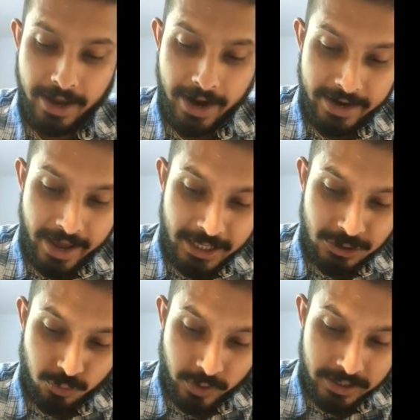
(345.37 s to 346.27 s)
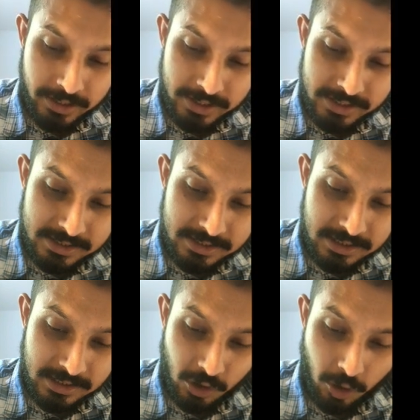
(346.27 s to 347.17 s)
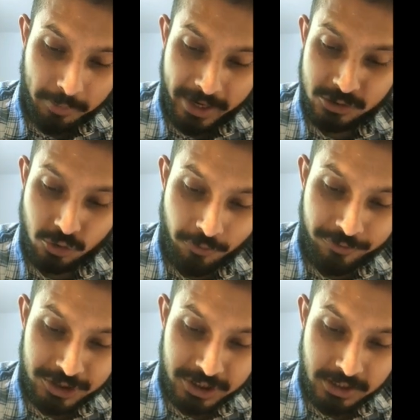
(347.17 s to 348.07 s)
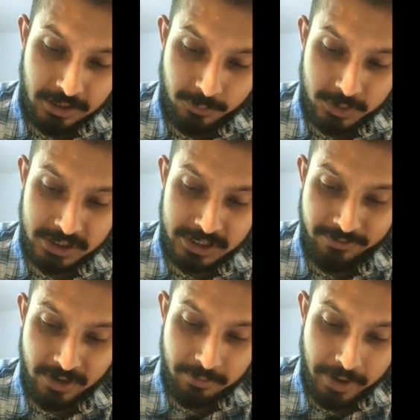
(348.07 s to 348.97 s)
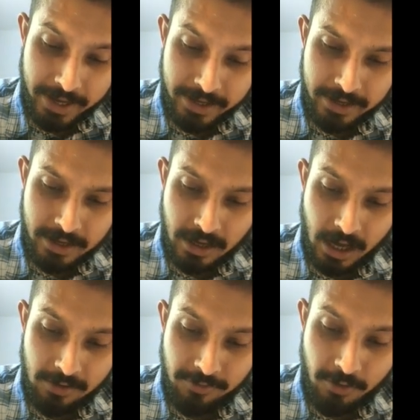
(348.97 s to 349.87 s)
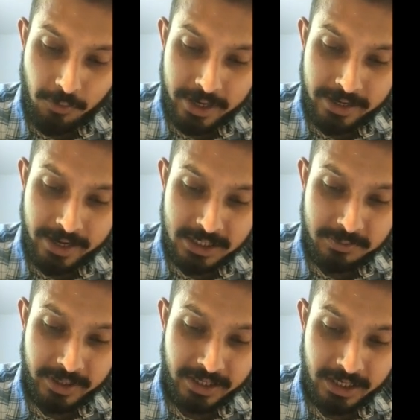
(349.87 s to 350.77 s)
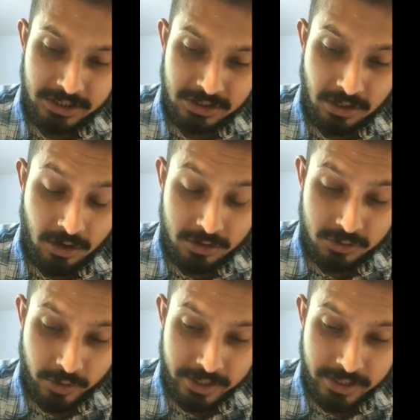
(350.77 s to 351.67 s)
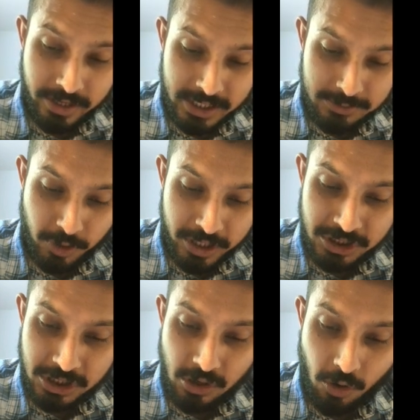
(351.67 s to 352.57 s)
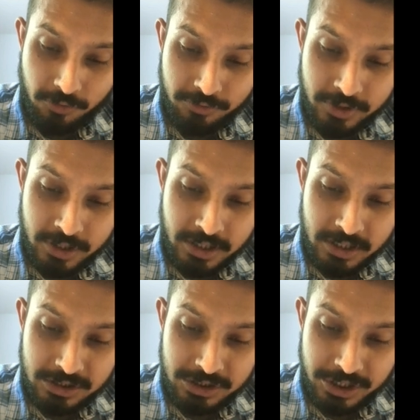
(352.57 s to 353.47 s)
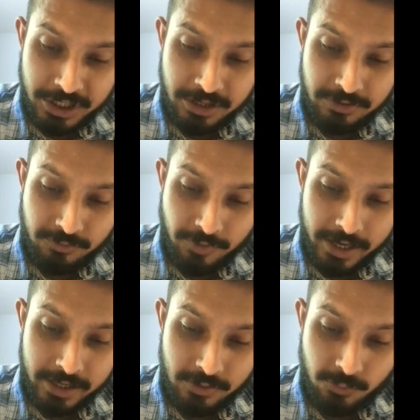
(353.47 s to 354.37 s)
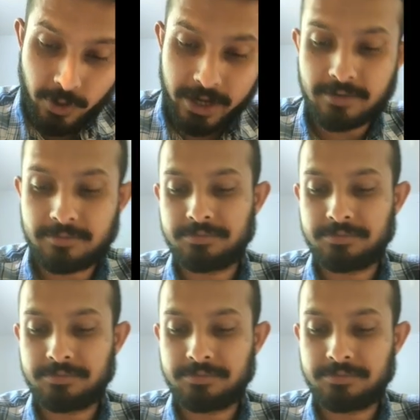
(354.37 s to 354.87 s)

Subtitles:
and h1 is the complex coefficient, which is given by alpha 1 exponential of j phi 1.